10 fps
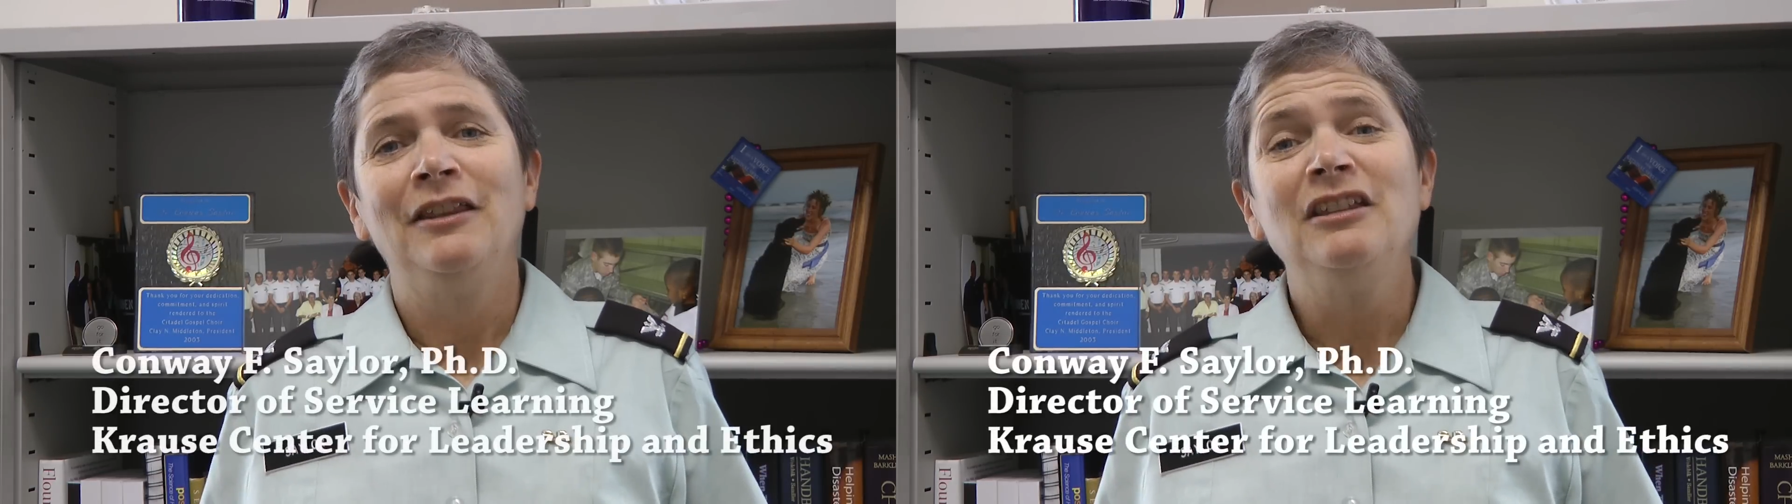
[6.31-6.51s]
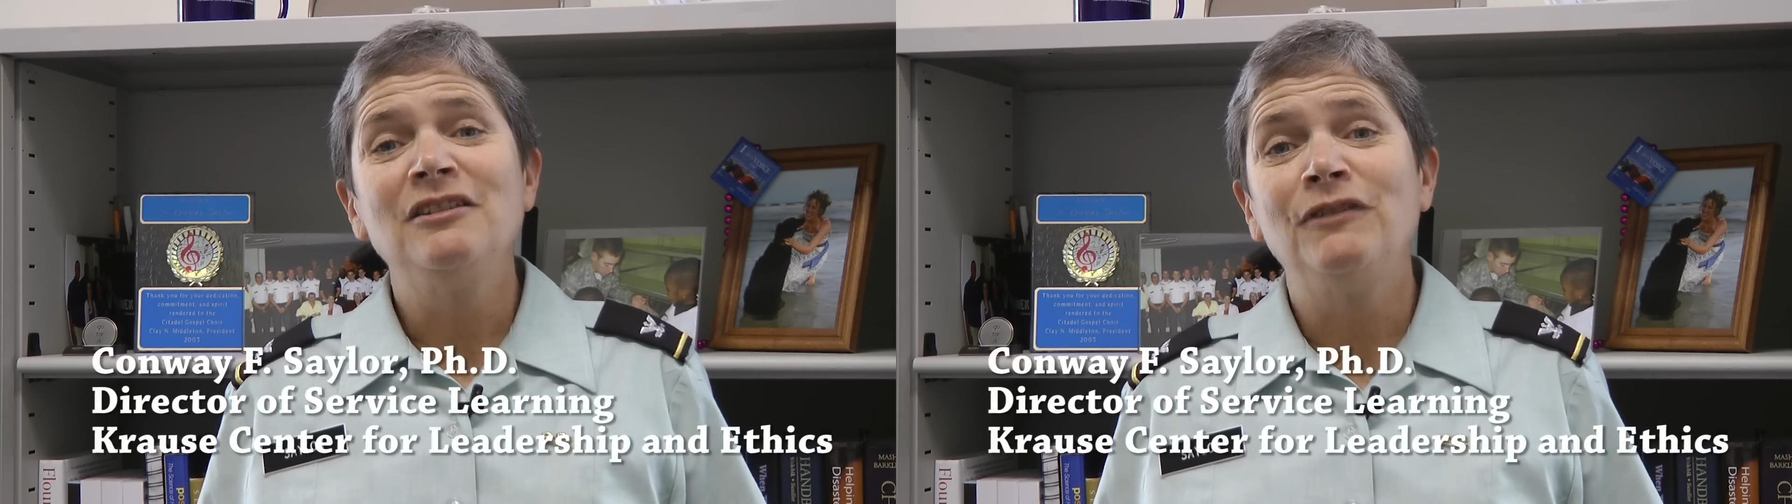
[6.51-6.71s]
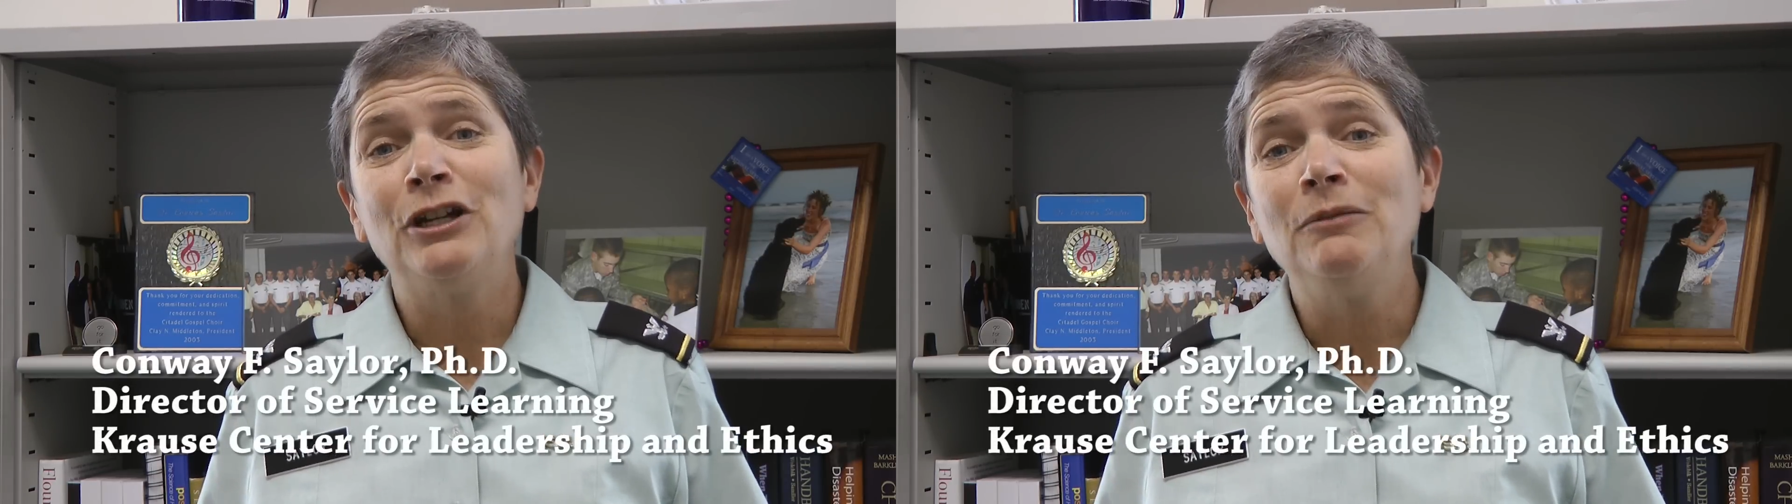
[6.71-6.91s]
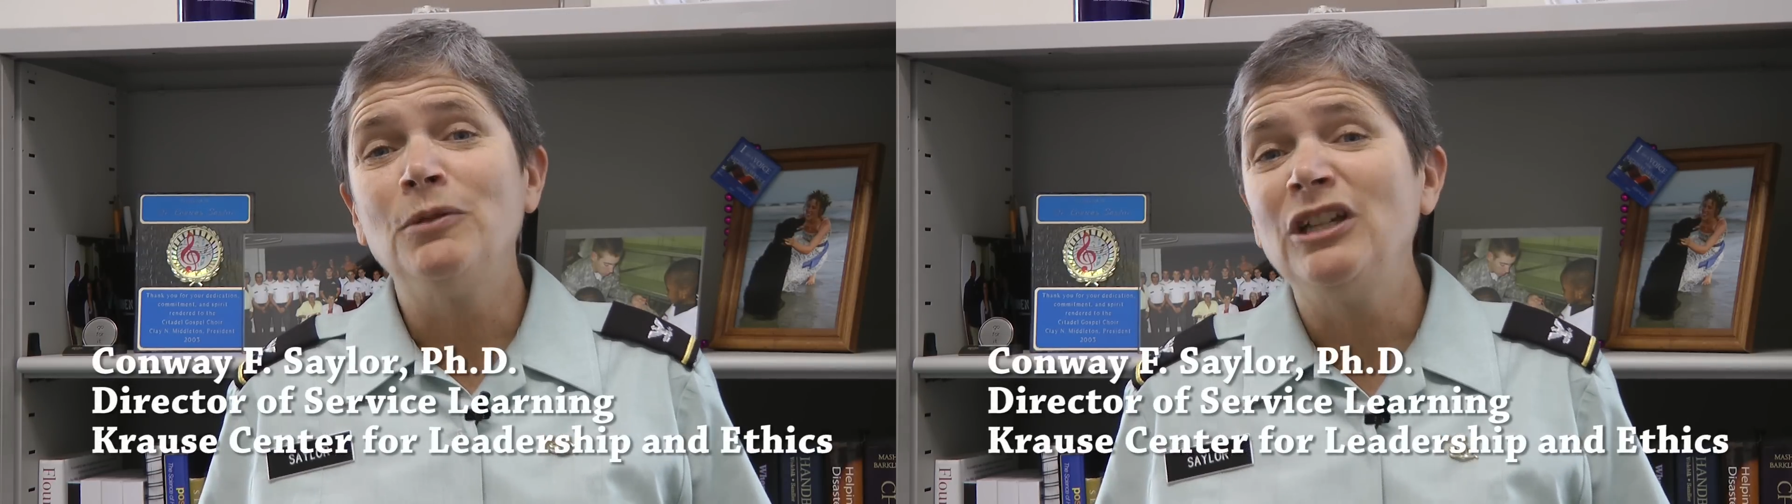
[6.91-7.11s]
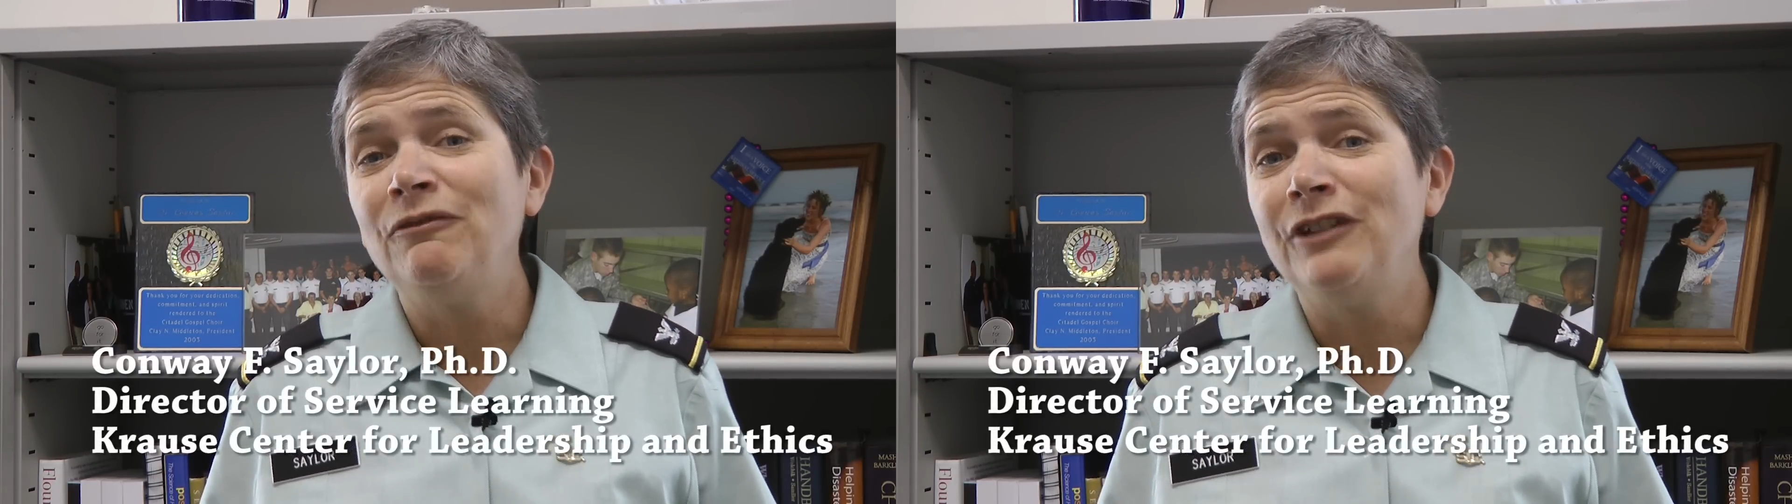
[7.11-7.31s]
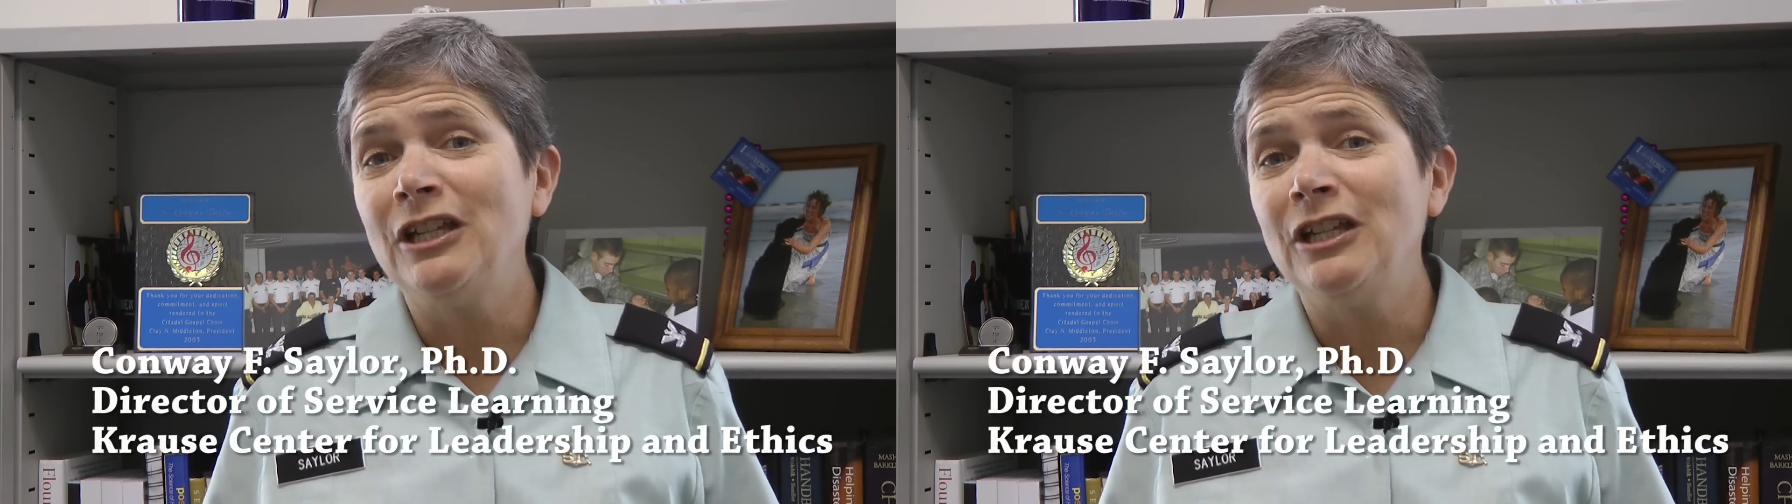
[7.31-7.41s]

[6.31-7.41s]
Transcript: This very brief